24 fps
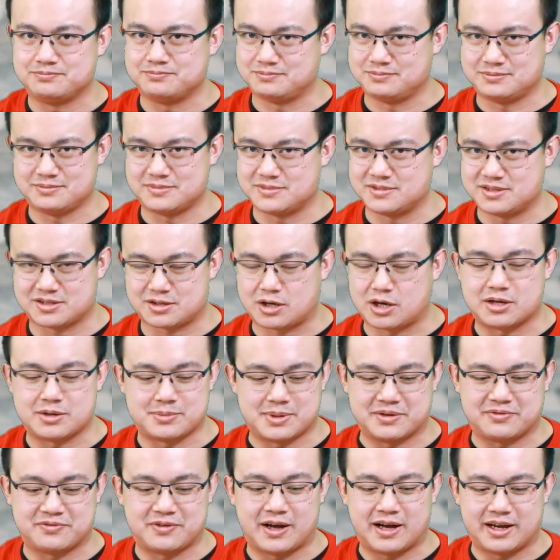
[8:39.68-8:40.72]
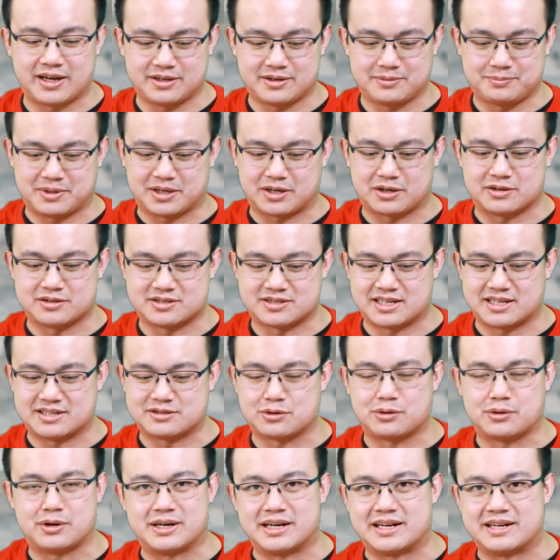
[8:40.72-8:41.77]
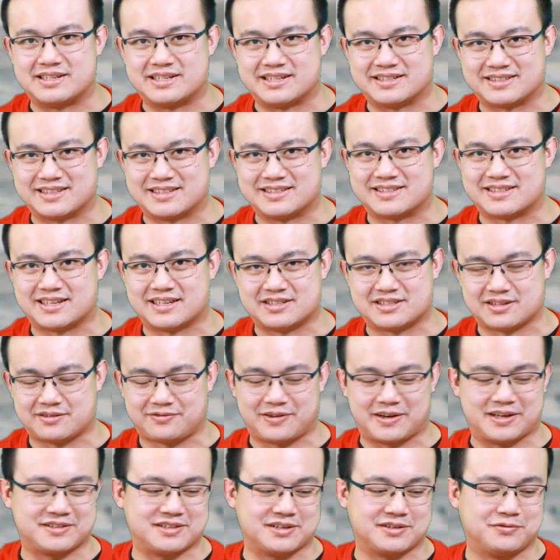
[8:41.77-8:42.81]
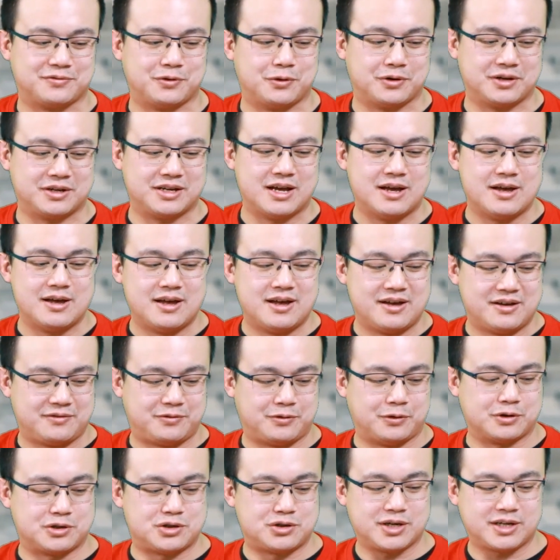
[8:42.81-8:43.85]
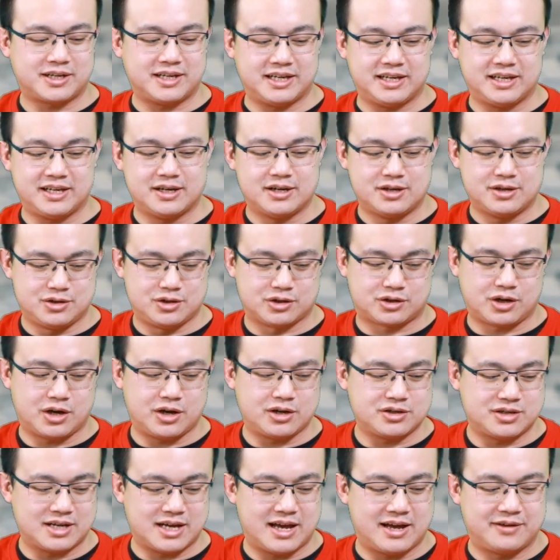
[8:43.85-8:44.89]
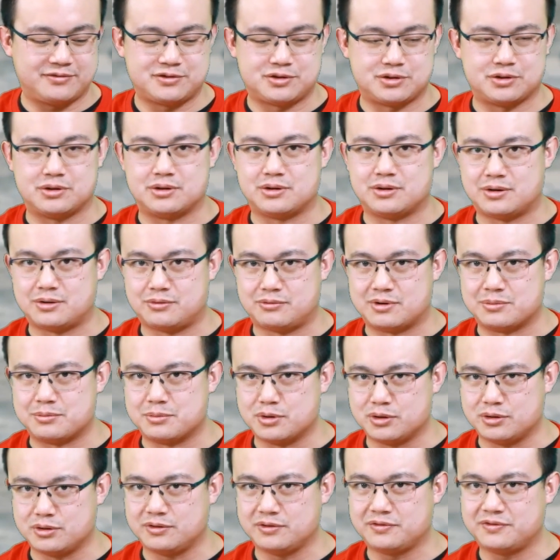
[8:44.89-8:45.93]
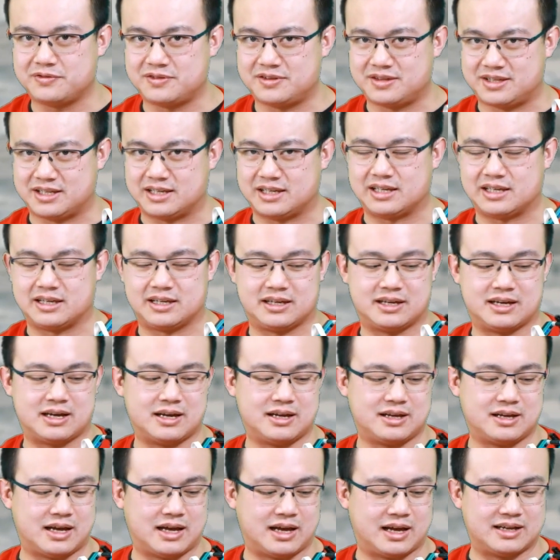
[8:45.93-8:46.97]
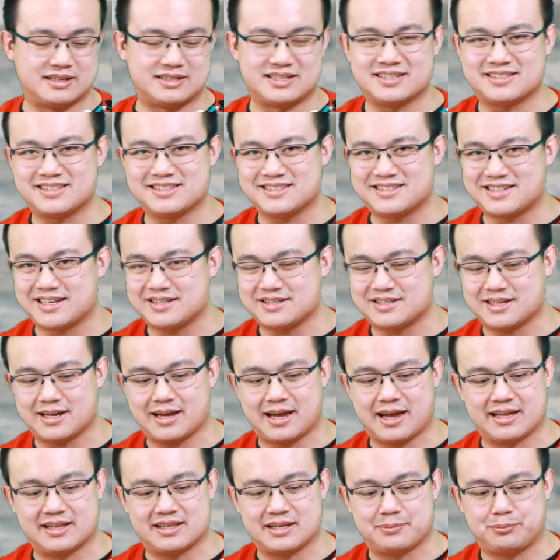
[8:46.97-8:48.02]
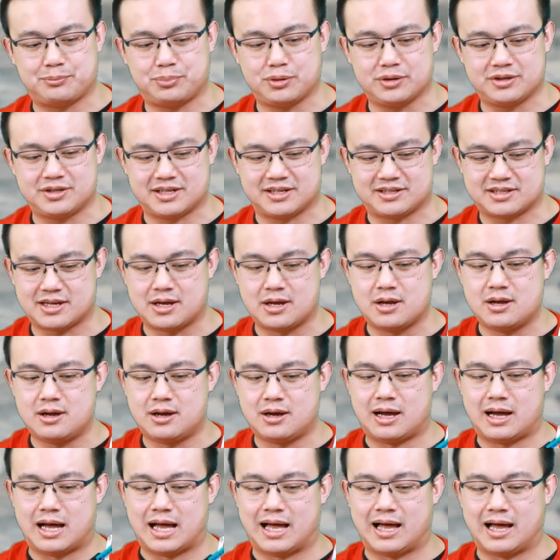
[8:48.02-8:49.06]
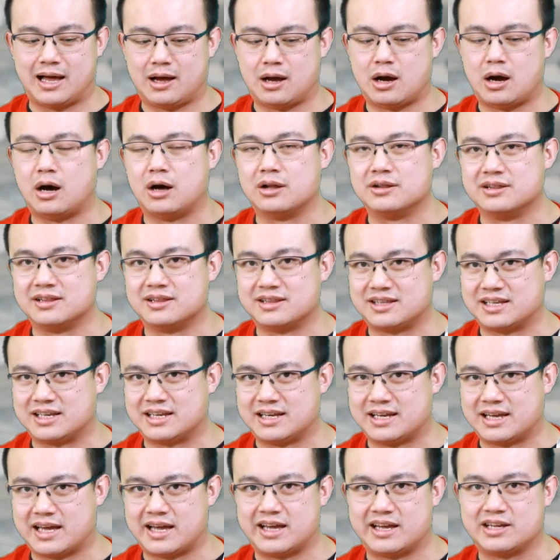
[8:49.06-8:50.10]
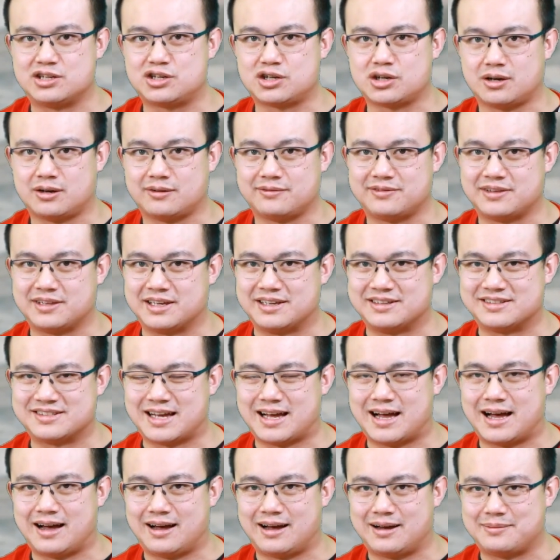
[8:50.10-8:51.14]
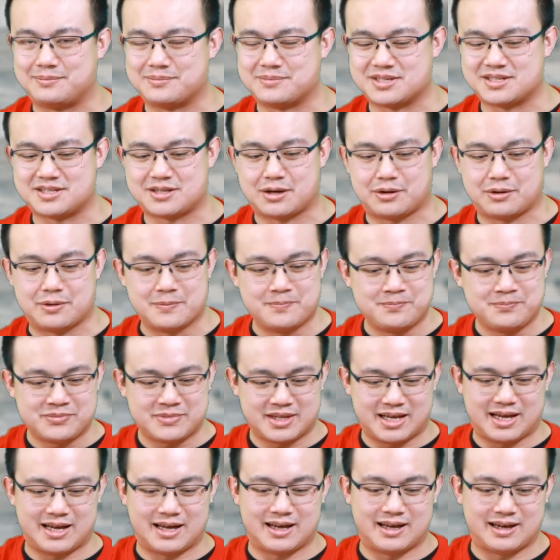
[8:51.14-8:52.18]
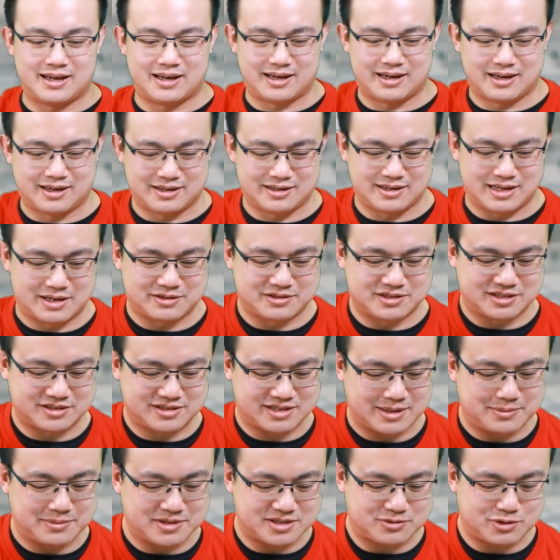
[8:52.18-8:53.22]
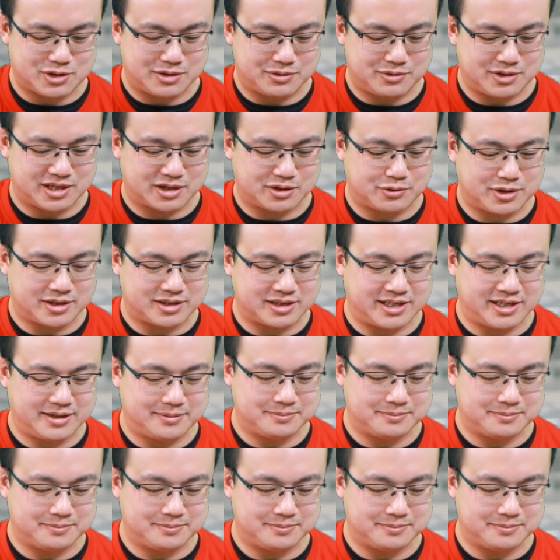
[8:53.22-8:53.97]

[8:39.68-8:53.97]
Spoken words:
it's going to be fine because there's already a distance sensor facing forward. For Tricky, you're going to have to remove the distance sensor and then put it on the edge of these arms. So I'll just demonstrate really quickly